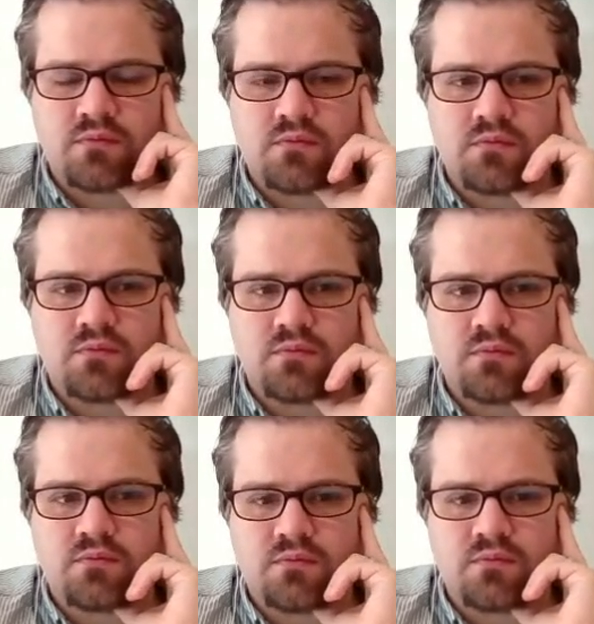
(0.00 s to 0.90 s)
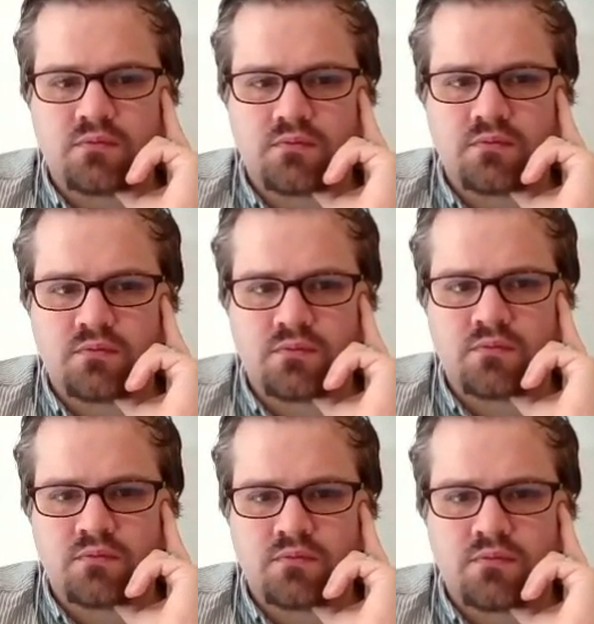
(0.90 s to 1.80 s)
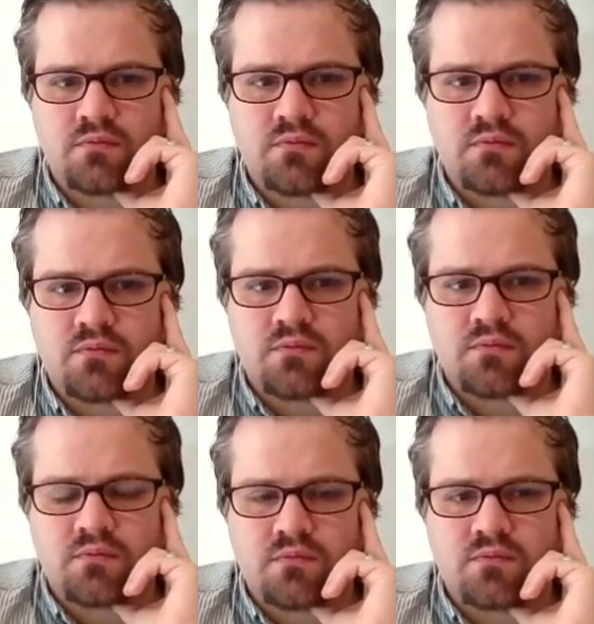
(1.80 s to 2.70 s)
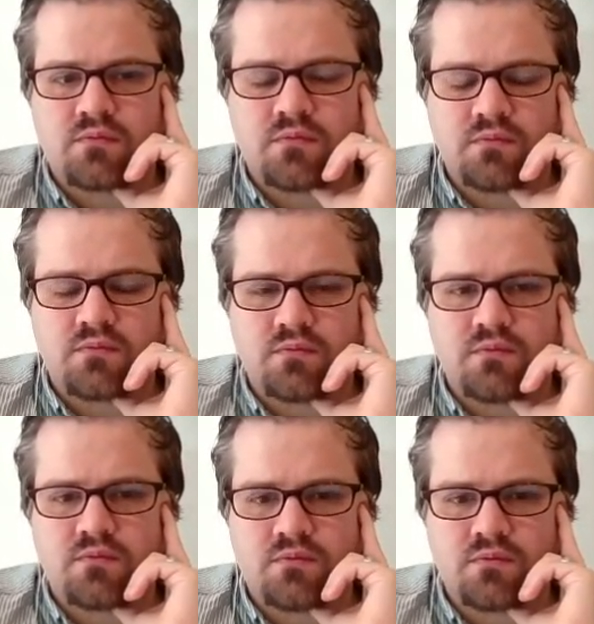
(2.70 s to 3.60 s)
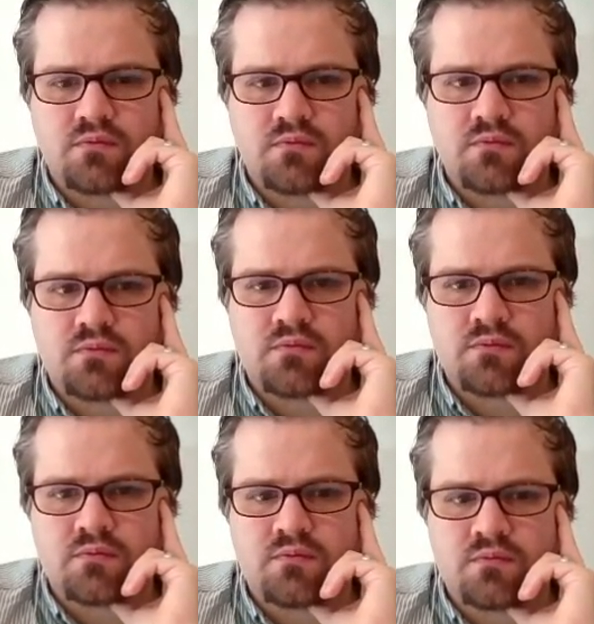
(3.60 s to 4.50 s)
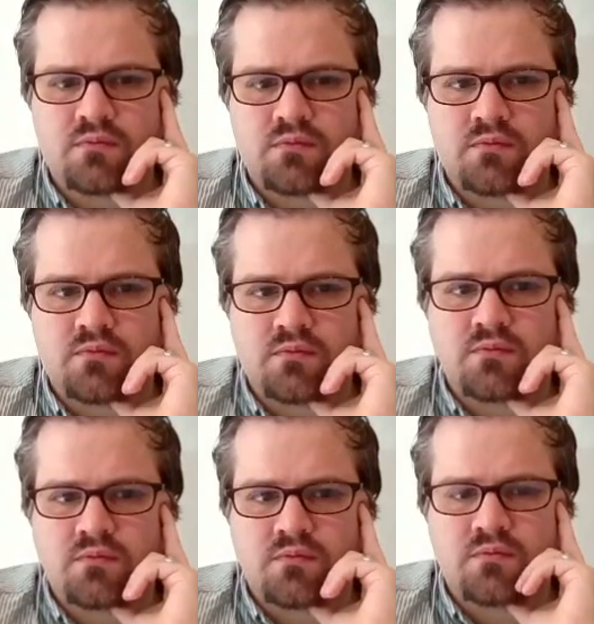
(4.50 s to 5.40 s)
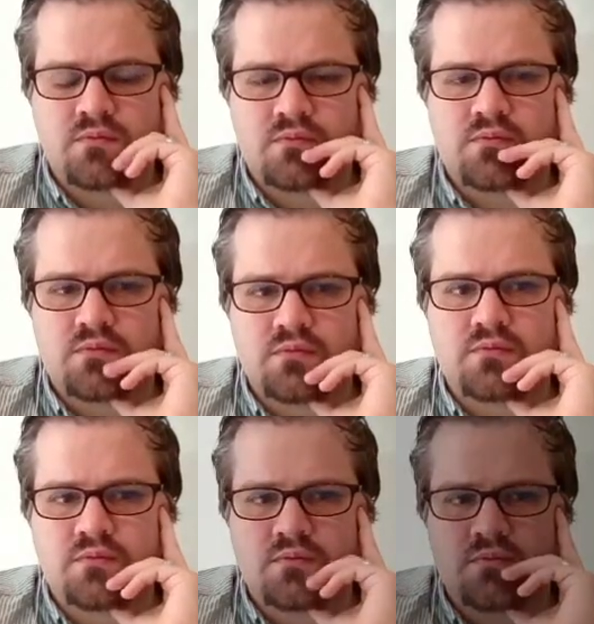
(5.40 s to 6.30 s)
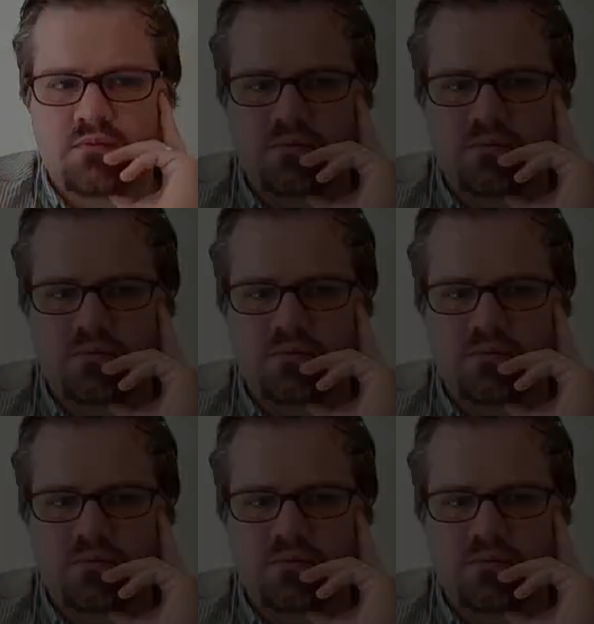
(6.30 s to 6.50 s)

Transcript: (not speaking)